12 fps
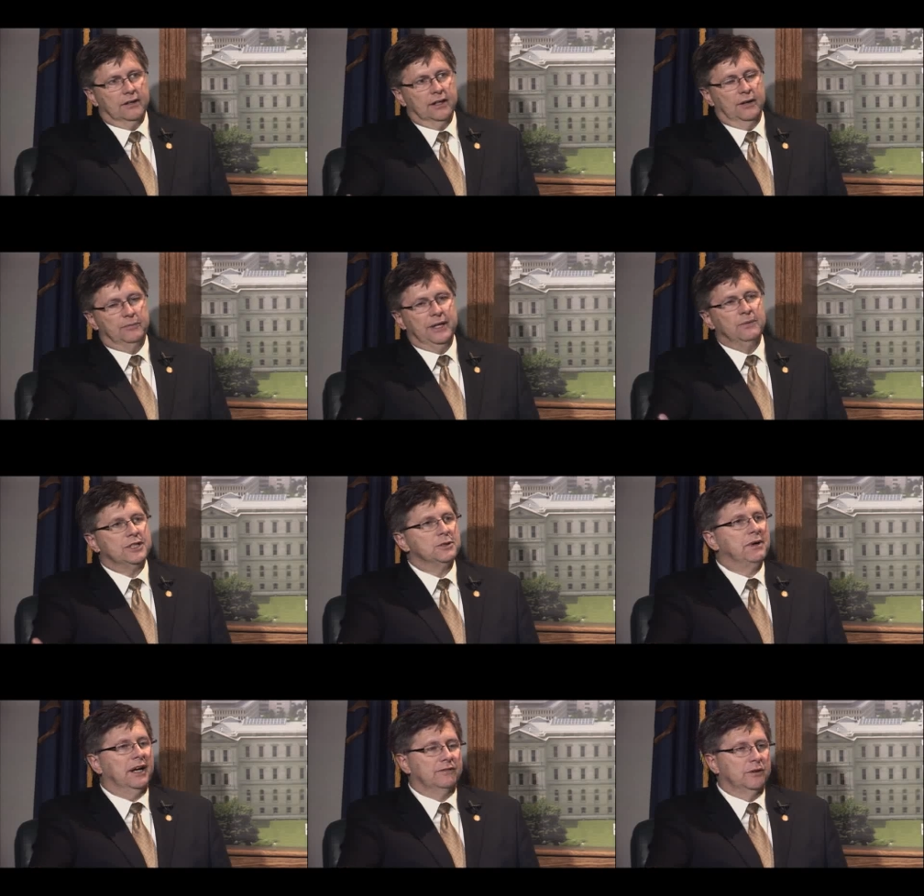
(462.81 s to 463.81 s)
and be
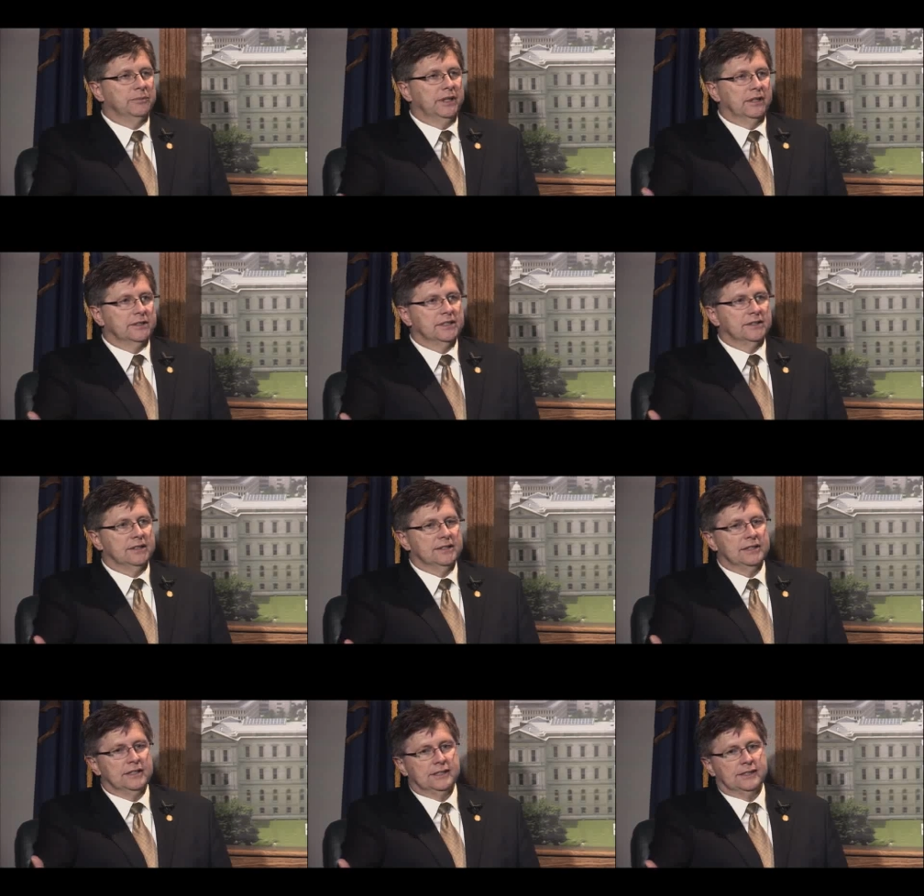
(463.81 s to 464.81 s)
respectful because
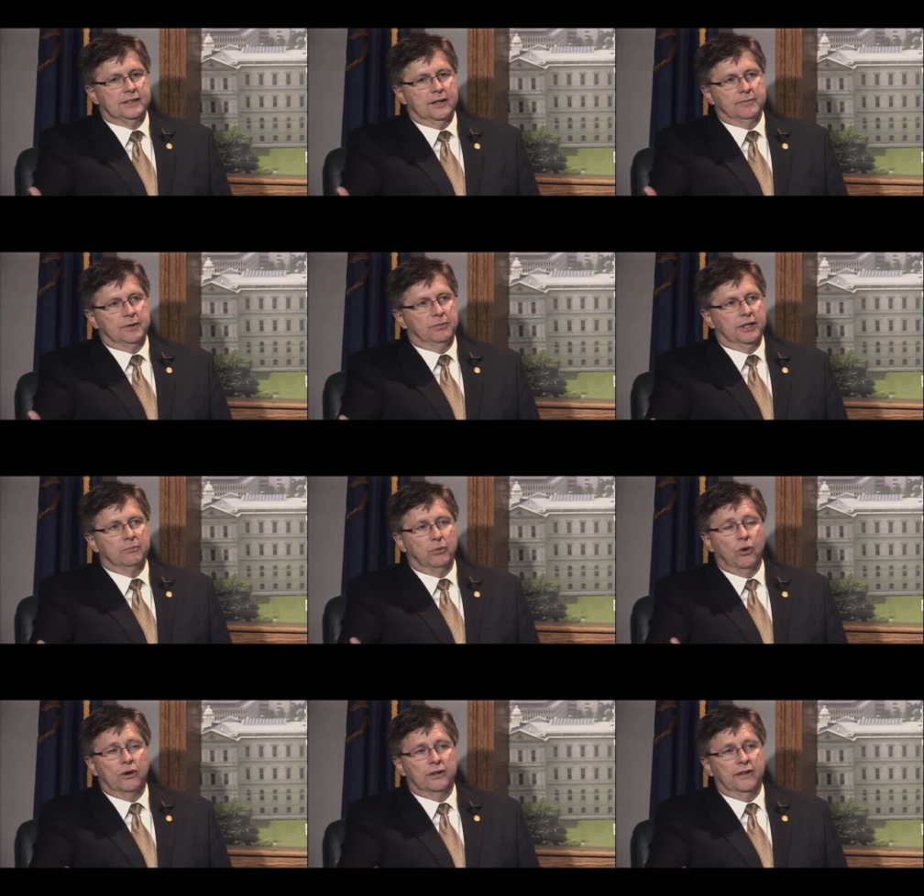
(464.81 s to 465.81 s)
this is something pretty
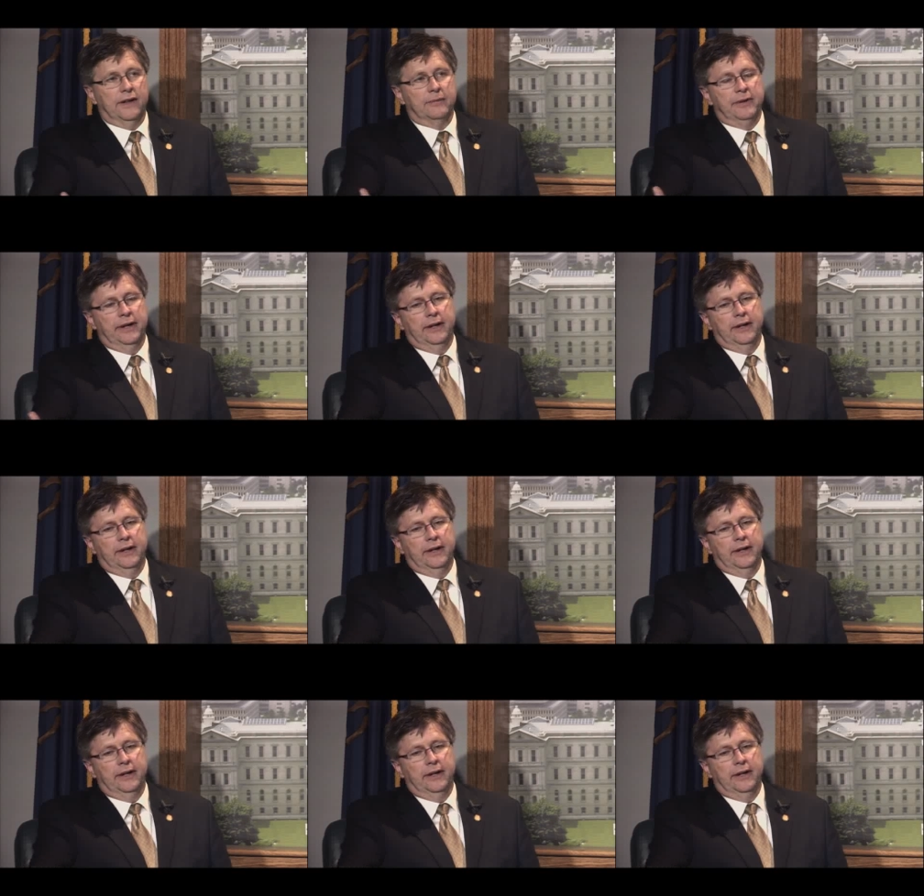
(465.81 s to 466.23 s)
important to them.